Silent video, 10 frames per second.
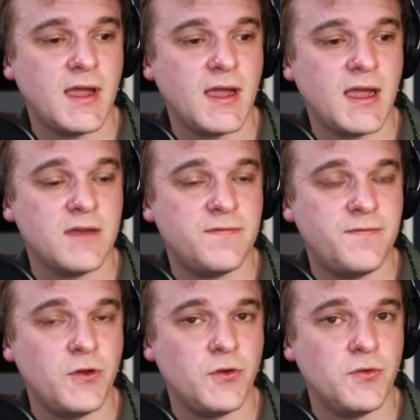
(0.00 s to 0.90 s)
and
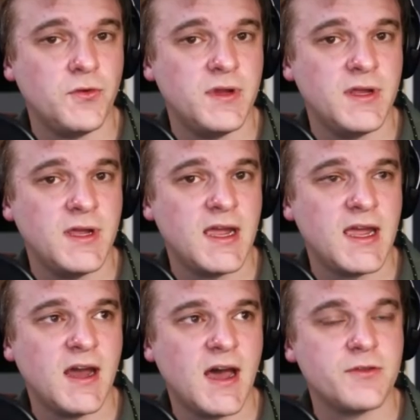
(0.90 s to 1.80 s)
food
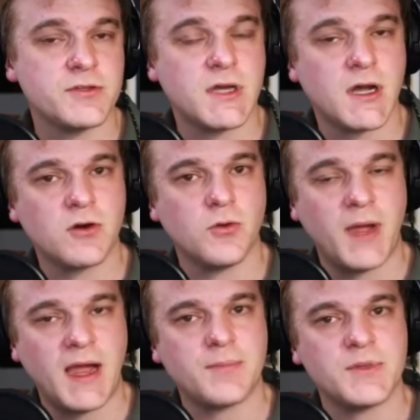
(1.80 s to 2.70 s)
and either toggle
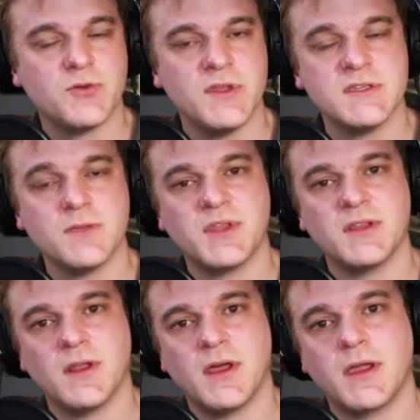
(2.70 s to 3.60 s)
back between
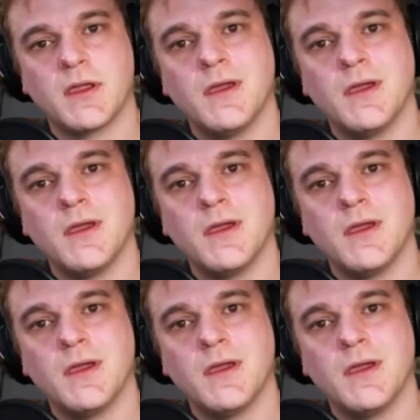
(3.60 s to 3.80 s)
something like